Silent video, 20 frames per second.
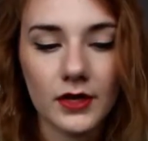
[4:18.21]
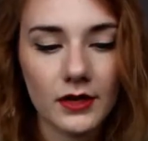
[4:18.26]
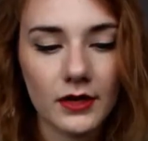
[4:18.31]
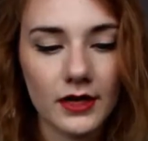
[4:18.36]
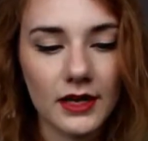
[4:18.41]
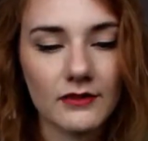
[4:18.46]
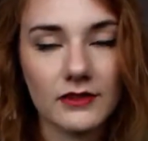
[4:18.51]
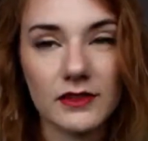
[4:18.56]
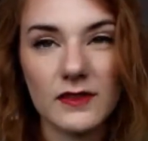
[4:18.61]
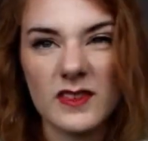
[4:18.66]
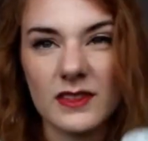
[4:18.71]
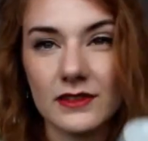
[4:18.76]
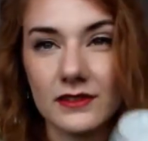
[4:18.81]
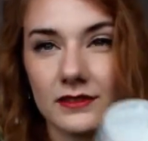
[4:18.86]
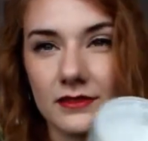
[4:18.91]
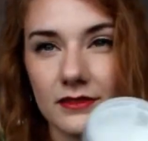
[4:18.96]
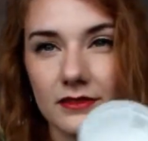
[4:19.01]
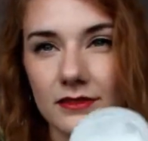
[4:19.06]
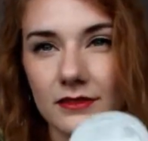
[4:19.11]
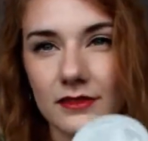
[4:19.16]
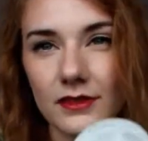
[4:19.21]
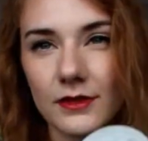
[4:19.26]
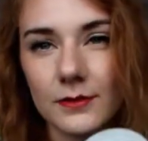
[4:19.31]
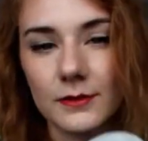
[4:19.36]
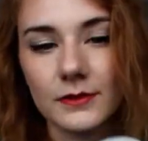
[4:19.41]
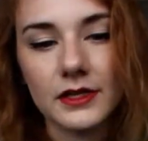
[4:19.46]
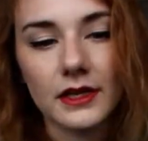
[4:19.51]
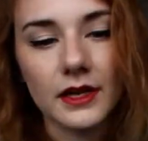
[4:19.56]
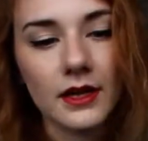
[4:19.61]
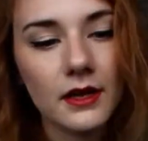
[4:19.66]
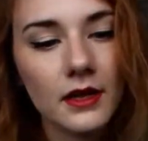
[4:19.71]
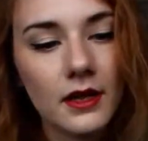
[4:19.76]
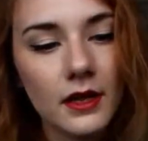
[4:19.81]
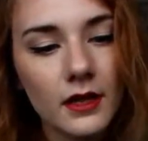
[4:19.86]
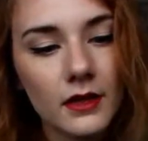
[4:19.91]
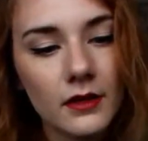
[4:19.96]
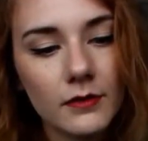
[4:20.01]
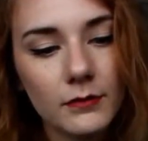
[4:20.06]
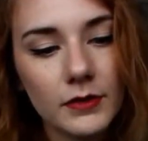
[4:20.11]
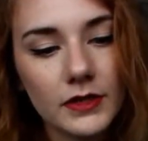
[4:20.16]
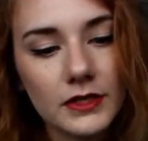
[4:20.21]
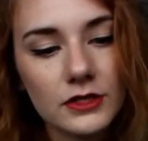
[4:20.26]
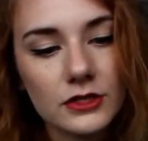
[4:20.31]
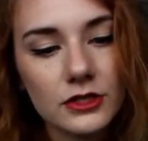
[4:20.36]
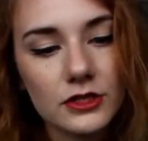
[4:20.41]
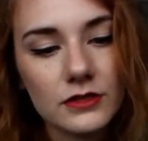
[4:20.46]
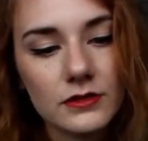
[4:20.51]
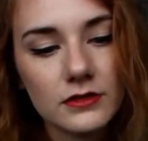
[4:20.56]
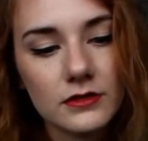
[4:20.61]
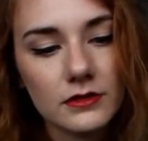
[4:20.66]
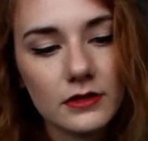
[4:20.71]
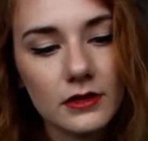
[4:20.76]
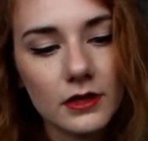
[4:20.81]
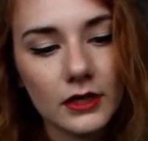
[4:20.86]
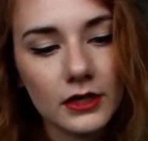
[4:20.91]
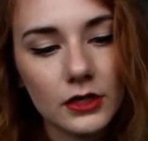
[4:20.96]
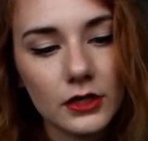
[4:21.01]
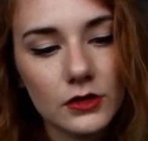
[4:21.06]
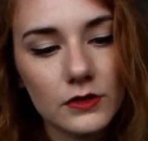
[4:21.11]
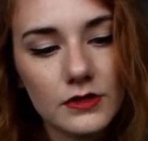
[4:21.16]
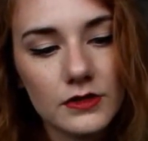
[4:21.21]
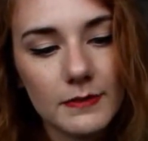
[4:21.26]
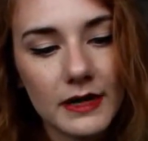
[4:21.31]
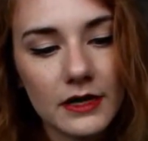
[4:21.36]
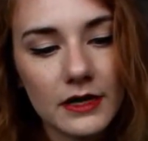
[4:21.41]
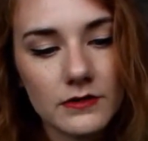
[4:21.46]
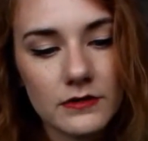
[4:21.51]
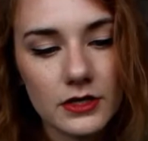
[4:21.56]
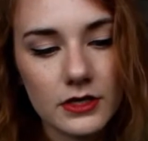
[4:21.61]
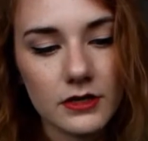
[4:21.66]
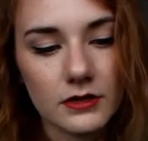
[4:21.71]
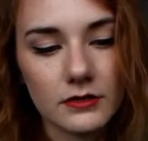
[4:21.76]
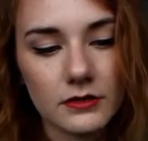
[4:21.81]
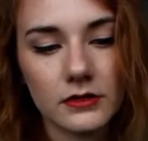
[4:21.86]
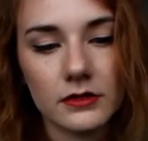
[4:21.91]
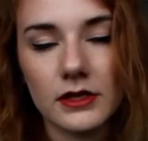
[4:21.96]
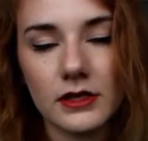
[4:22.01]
I haven't even opened it yet, but it's just like a loose powder,